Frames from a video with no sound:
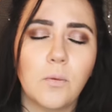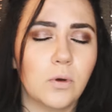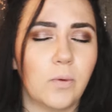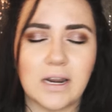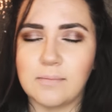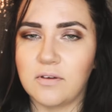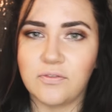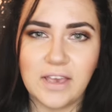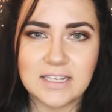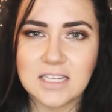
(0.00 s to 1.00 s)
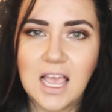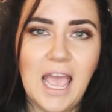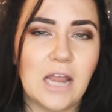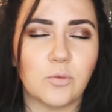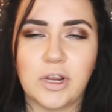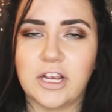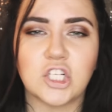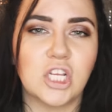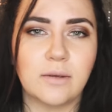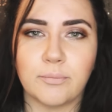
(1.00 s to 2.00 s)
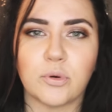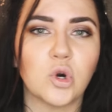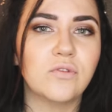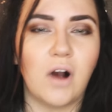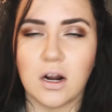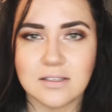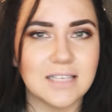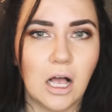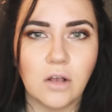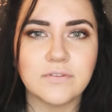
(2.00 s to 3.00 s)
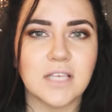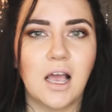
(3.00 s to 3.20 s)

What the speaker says: we wanna be fit, and we're here to improve ourselves.